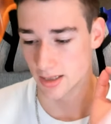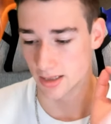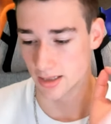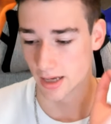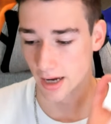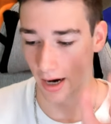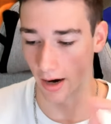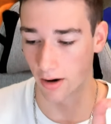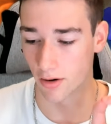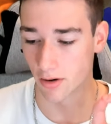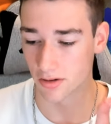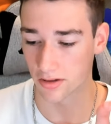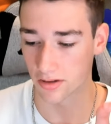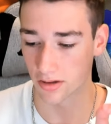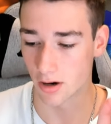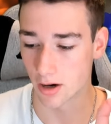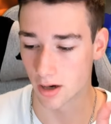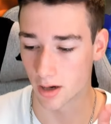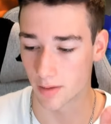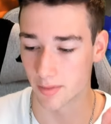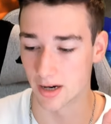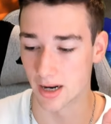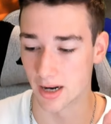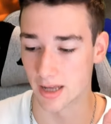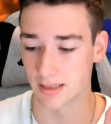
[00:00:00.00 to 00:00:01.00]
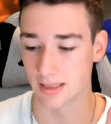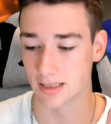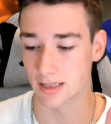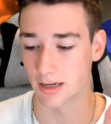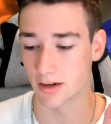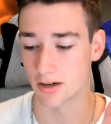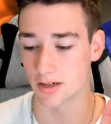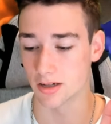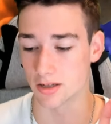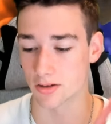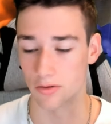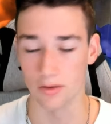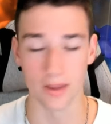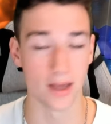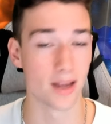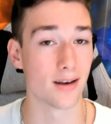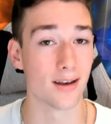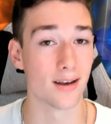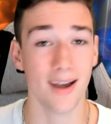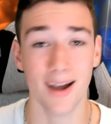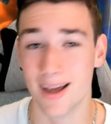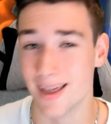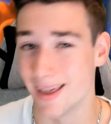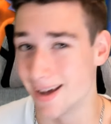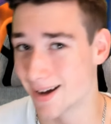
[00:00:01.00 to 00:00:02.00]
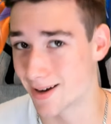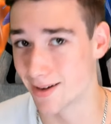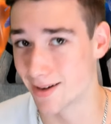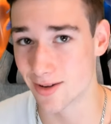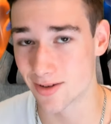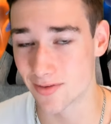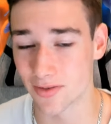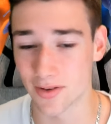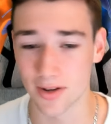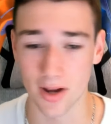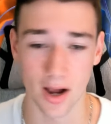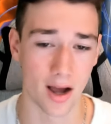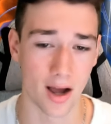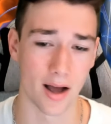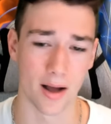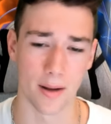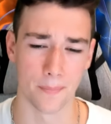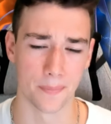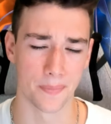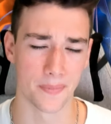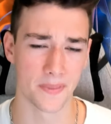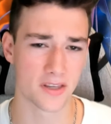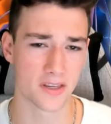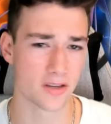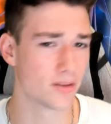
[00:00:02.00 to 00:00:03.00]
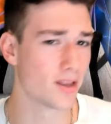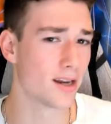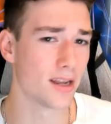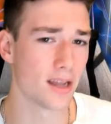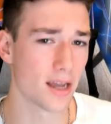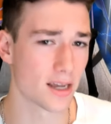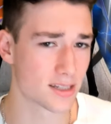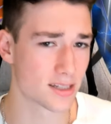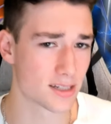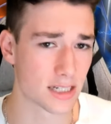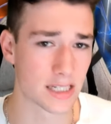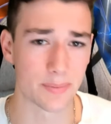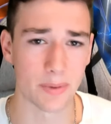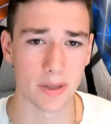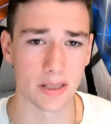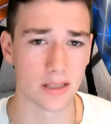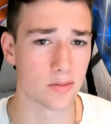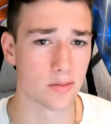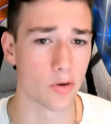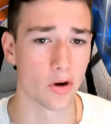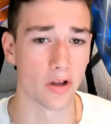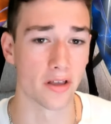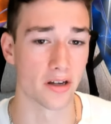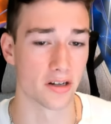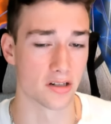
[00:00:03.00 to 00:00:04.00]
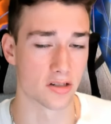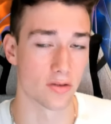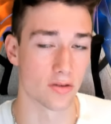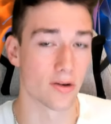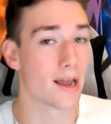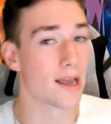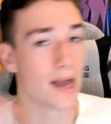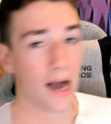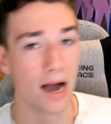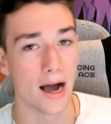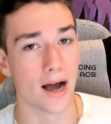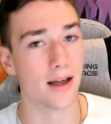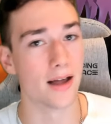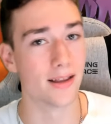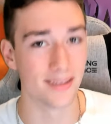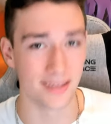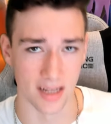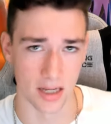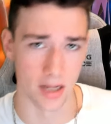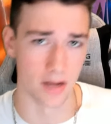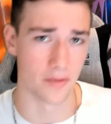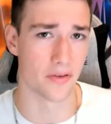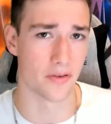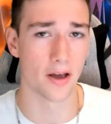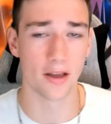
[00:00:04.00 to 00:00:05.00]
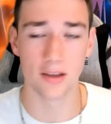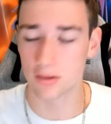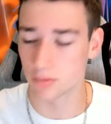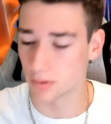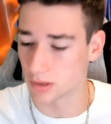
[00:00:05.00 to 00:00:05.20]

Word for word: The Arrows are going to be necessary, so then it can, so then he has to spend some more Elixir, right, on defense.